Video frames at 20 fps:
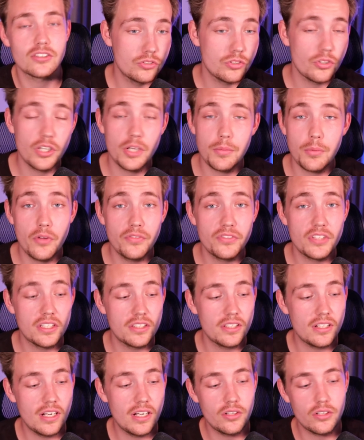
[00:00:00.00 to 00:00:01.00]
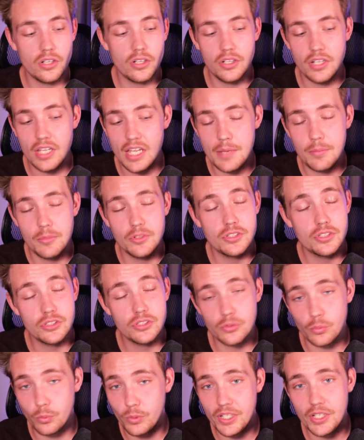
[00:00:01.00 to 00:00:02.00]
So you can both test it out on
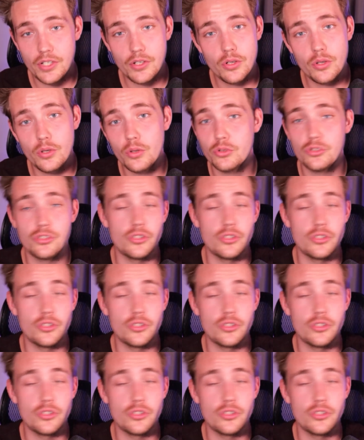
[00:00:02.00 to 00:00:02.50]
images, videos,